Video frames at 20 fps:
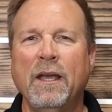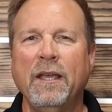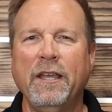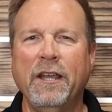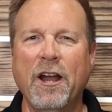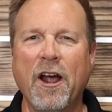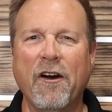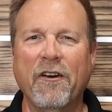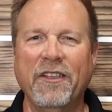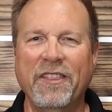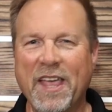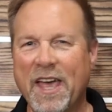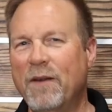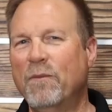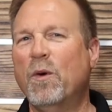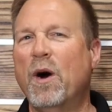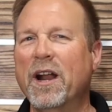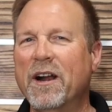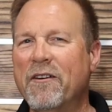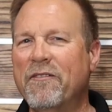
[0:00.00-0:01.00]
You know, and
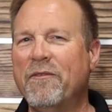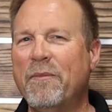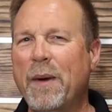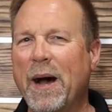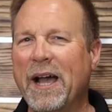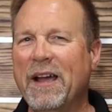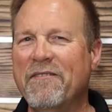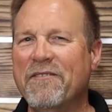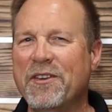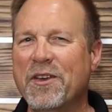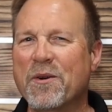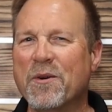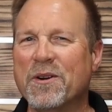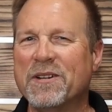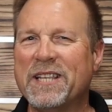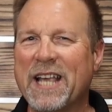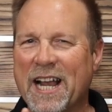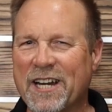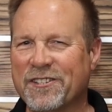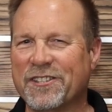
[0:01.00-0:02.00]
then one of my
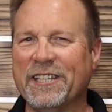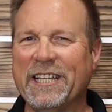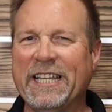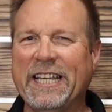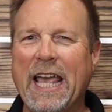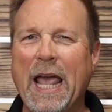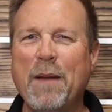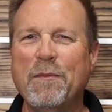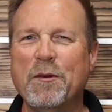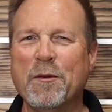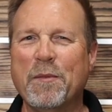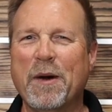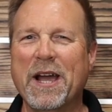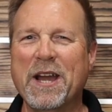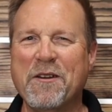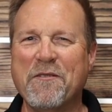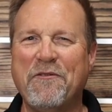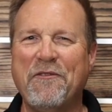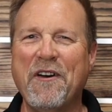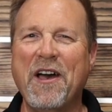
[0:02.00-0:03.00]
viewers actually came to my
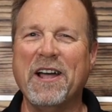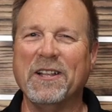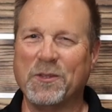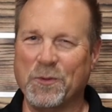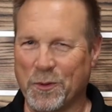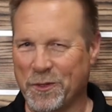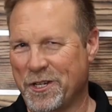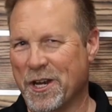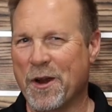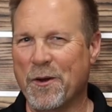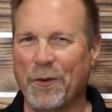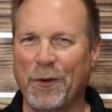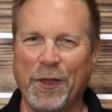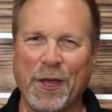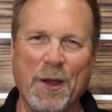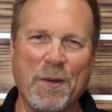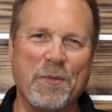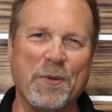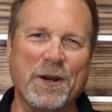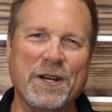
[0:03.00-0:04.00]
defense, which I
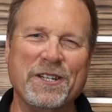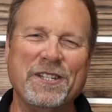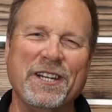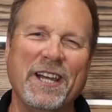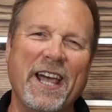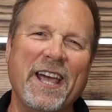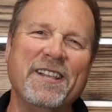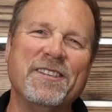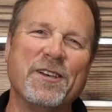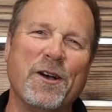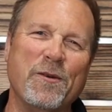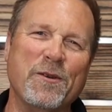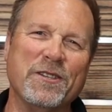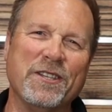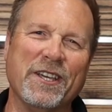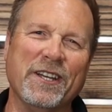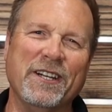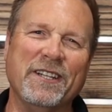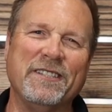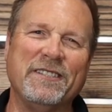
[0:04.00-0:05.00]
really appreciate. It's always
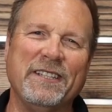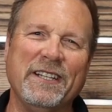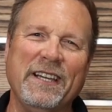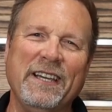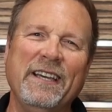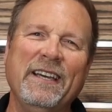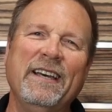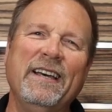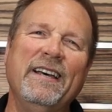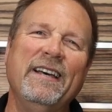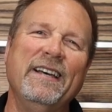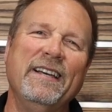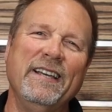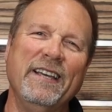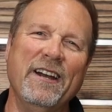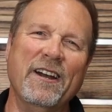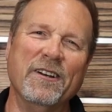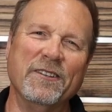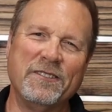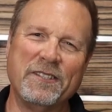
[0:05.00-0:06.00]
good to see,
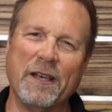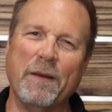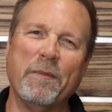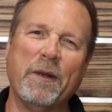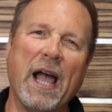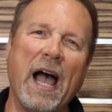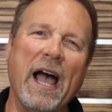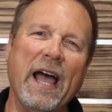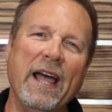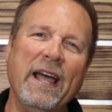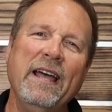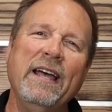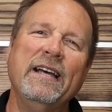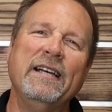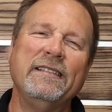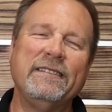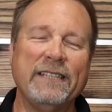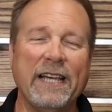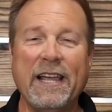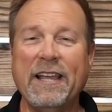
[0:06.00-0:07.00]
you know, some guy
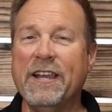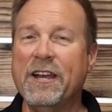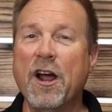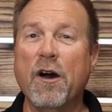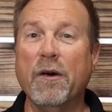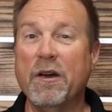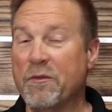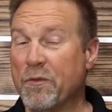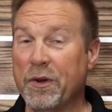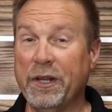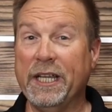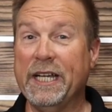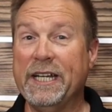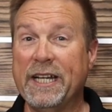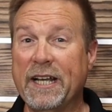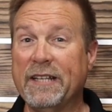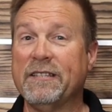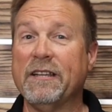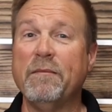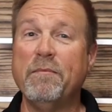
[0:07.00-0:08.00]
say, you know, it really
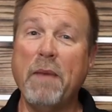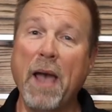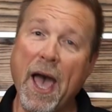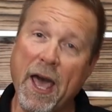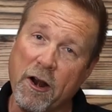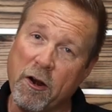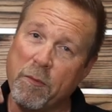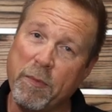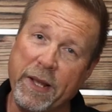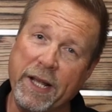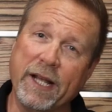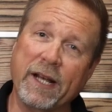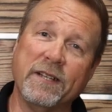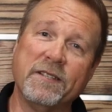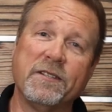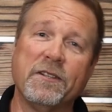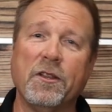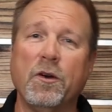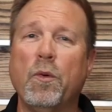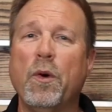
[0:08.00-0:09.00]
doesn't matter
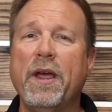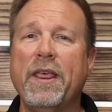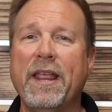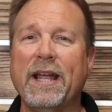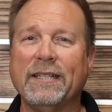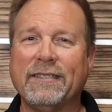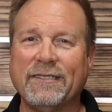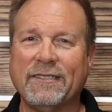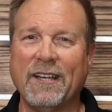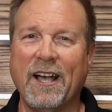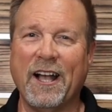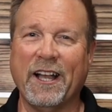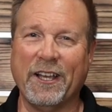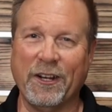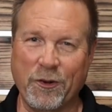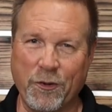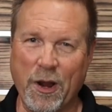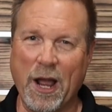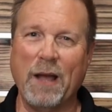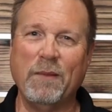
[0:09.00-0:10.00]
because of the way that
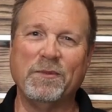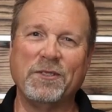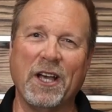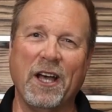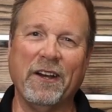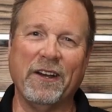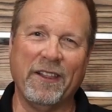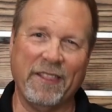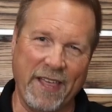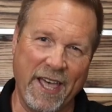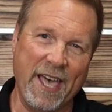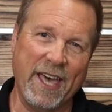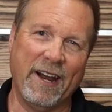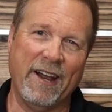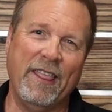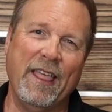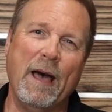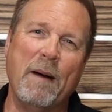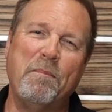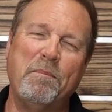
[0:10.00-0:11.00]
socket grabs onto the head
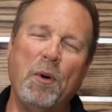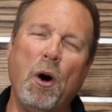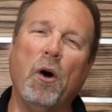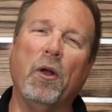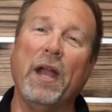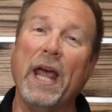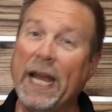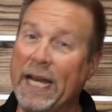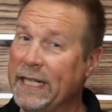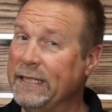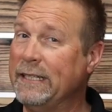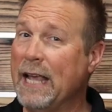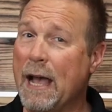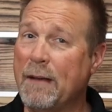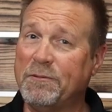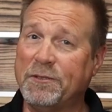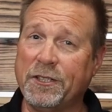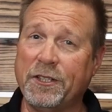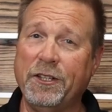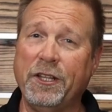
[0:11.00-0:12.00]
of that bolt. And he's
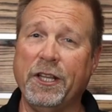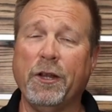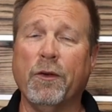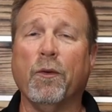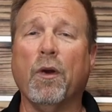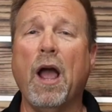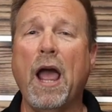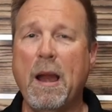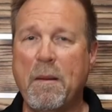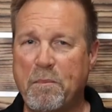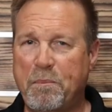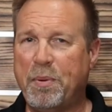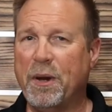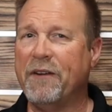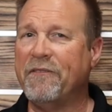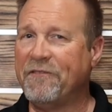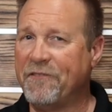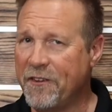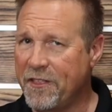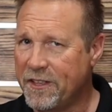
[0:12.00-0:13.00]
absolutely right.
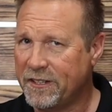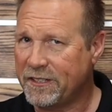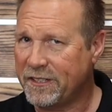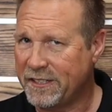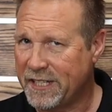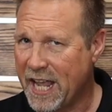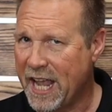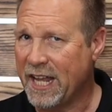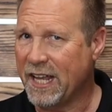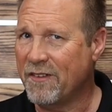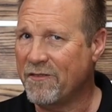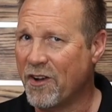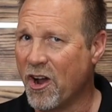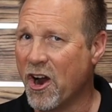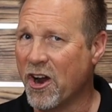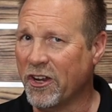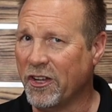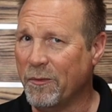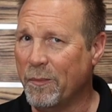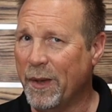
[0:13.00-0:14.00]
But for the sake of
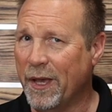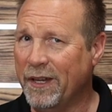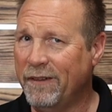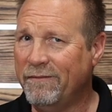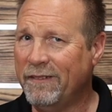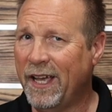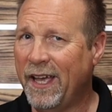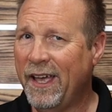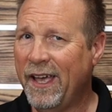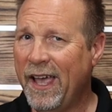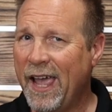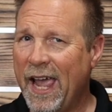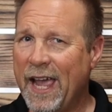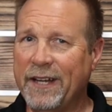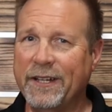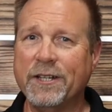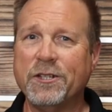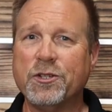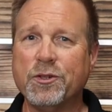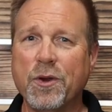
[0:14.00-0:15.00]
argument,
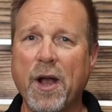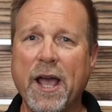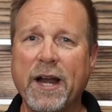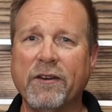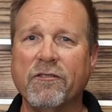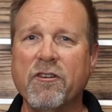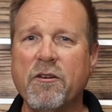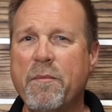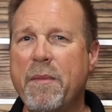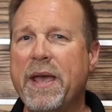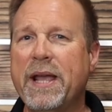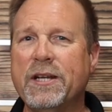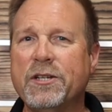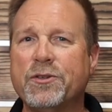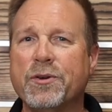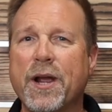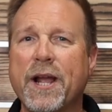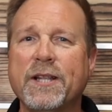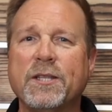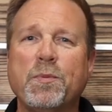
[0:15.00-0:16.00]
and to try to remain
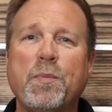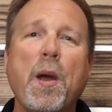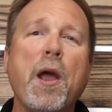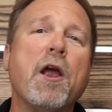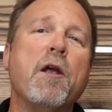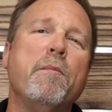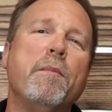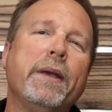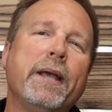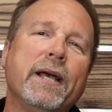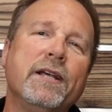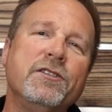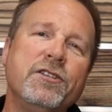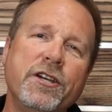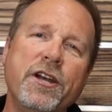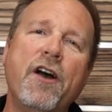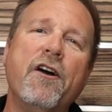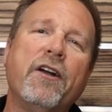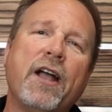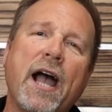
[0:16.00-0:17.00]
transparent, because,
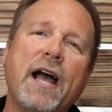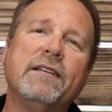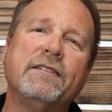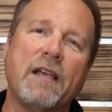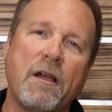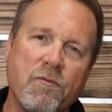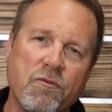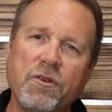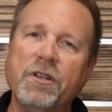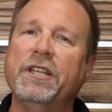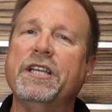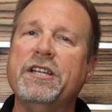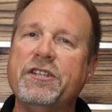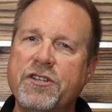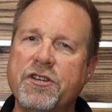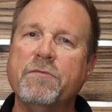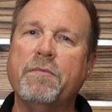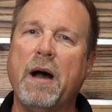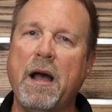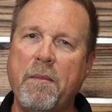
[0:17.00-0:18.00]
you know, guys, I really
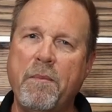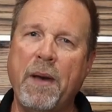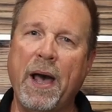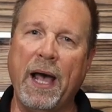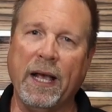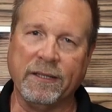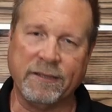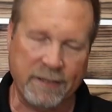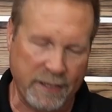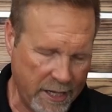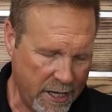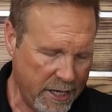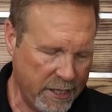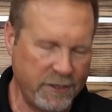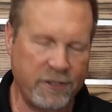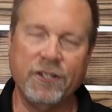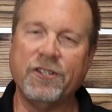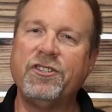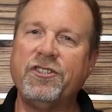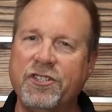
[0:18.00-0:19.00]
do my best
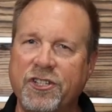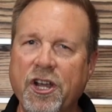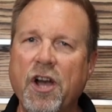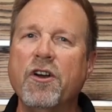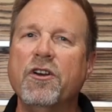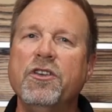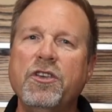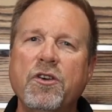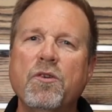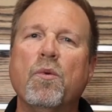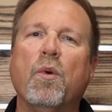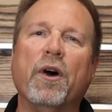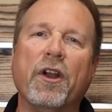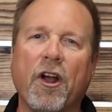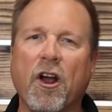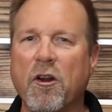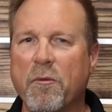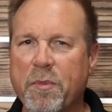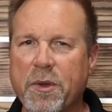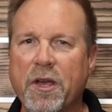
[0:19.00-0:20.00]
to show you what
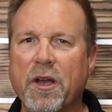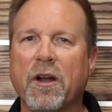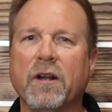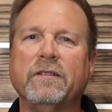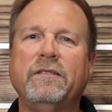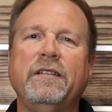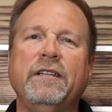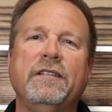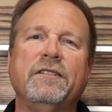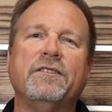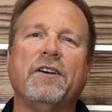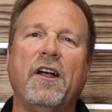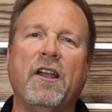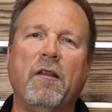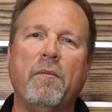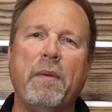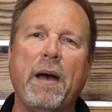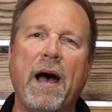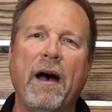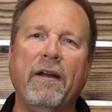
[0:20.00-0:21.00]
RBRT is
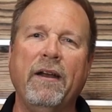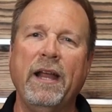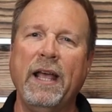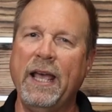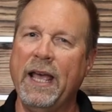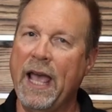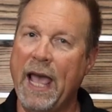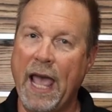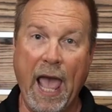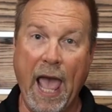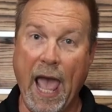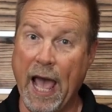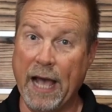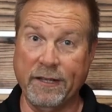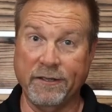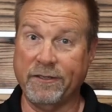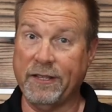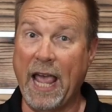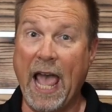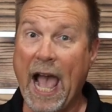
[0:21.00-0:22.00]
all about
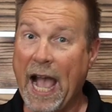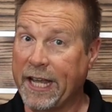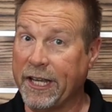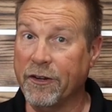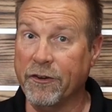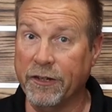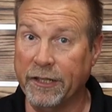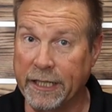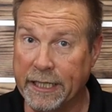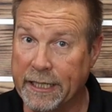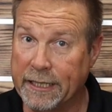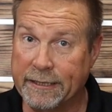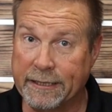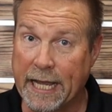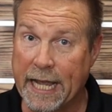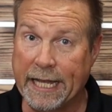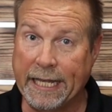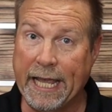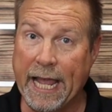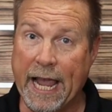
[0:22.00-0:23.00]
as accurately as
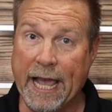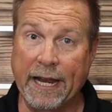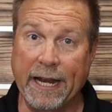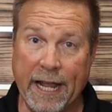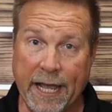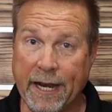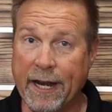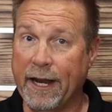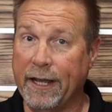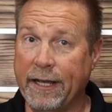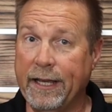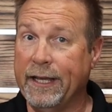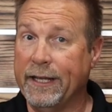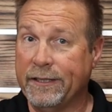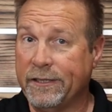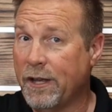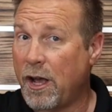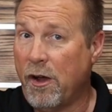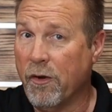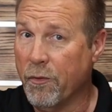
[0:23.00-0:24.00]
I can, and
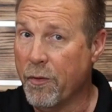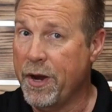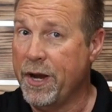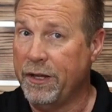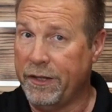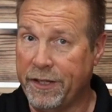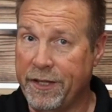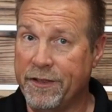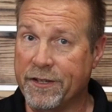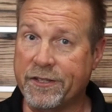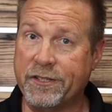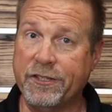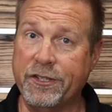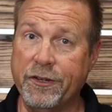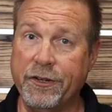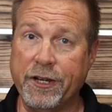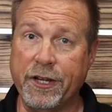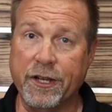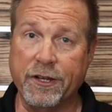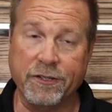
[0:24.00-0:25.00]
it's all real in the
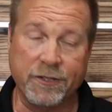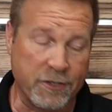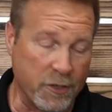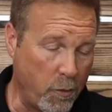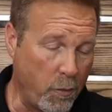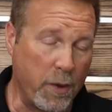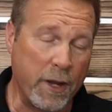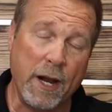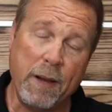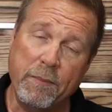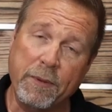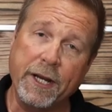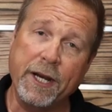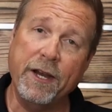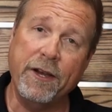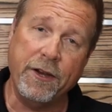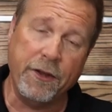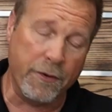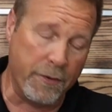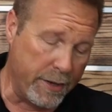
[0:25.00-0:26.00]
studio. So what I'm going
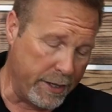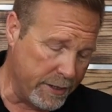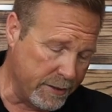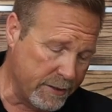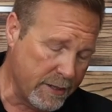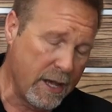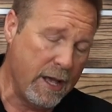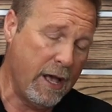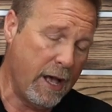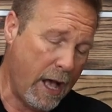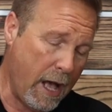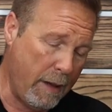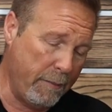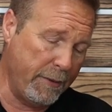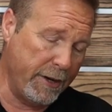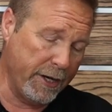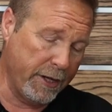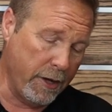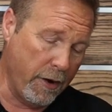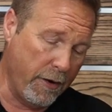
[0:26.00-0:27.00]
to do is I'm
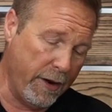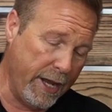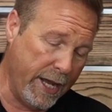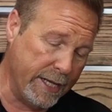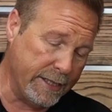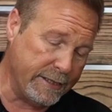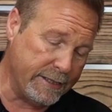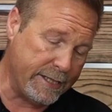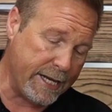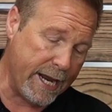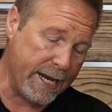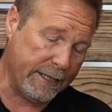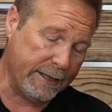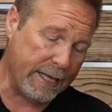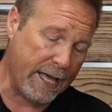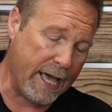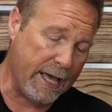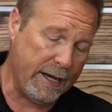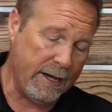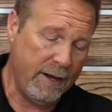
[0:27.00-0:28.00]
going to go ahead and take
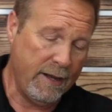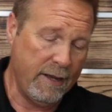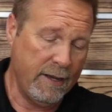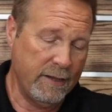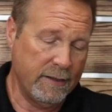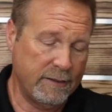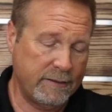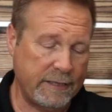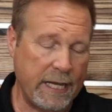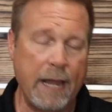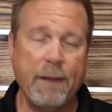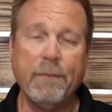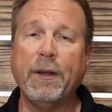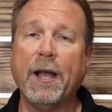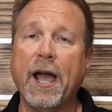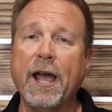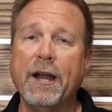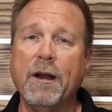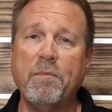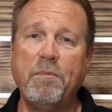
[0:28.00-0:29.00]
that same
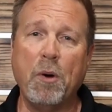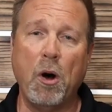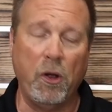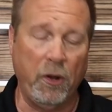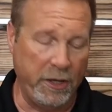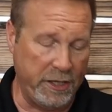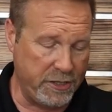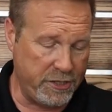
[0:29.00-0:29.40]
kind of bolt.